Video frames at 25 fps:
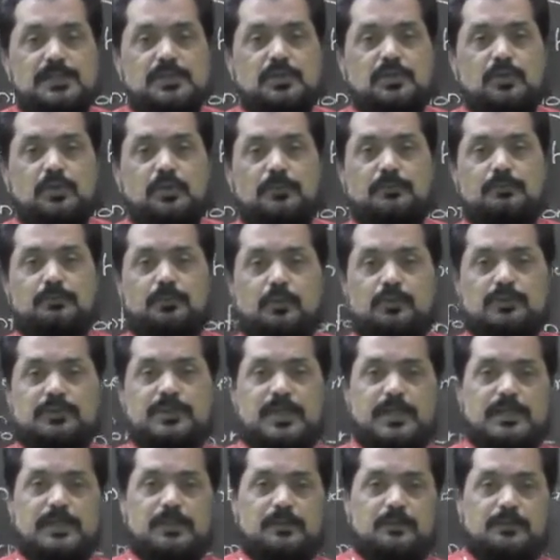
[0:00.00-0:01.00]
Genome
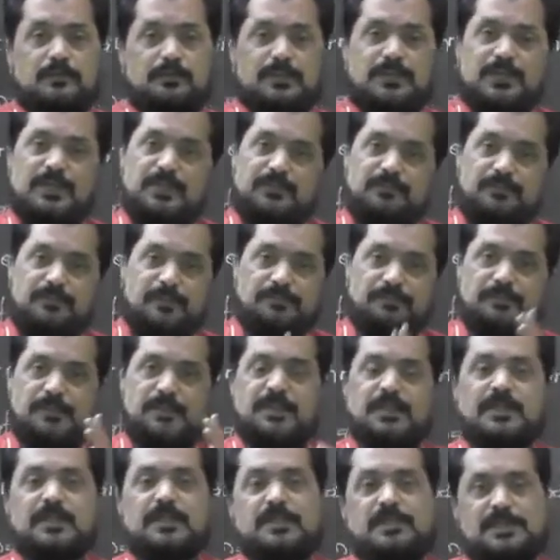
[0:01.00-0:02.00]
Project within
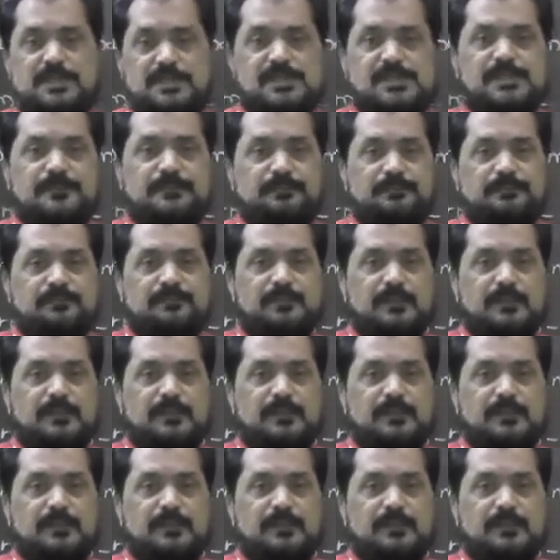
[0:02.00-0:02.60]
15 years.